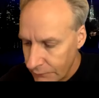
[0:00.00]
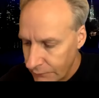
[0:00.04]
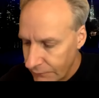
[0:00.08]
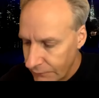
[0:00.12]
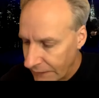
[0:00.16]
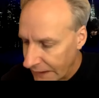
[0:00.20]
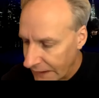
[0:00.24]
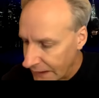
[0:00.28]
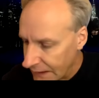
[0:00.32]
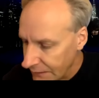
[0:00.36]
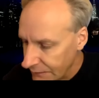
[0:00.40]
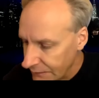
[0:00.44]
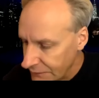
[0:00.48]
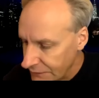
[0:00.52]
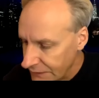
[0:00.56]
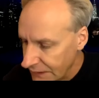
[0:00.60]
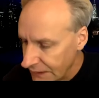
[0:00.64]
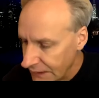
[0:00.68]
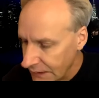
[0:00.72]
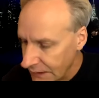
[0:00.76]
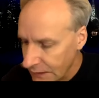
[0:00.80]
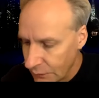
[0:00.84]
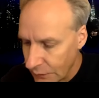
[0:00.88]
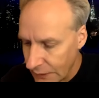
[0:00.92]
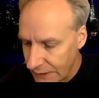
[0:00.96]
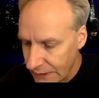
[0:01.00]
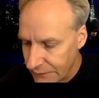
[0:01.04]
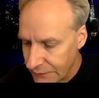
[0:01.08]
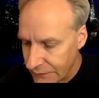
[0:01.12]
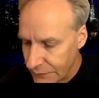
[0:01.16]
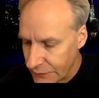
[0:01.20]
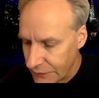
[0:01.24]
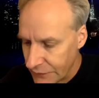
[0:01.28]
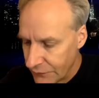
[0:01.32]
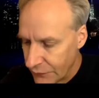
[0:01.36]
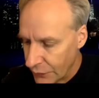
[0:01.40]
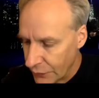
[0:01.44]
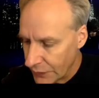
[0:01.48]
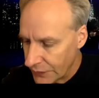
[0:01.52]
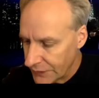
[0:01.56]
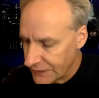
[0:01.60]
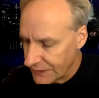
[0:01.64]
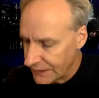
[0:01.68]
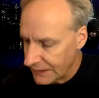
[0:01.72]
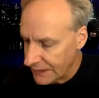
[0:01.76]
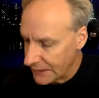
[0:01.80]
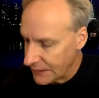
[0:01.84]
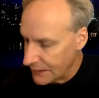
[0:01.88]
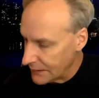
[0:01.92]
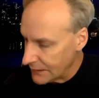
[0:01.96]
5t away from the
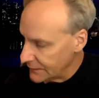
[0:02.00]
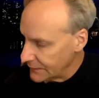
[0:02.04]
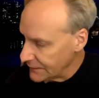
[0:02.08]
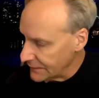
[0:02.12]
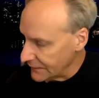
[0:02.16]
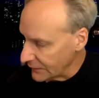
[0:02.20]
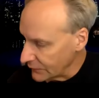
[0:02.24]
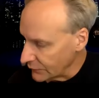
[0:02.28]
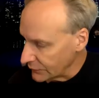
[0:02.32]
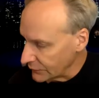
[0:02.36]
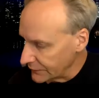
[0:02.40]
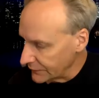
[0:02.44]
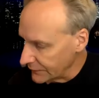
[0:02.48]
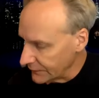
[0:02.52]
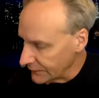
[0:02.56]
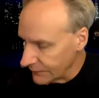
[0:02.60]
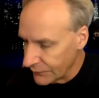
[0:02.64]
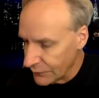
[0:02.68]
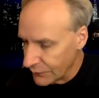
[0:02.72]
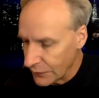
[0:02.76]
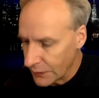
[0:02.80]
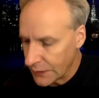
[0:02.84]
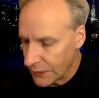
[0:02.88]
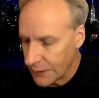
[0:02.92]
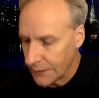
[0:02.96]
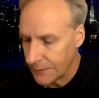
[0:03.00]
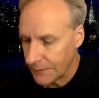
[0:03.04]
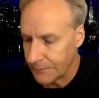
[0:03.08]
14, and it's equal to the 4.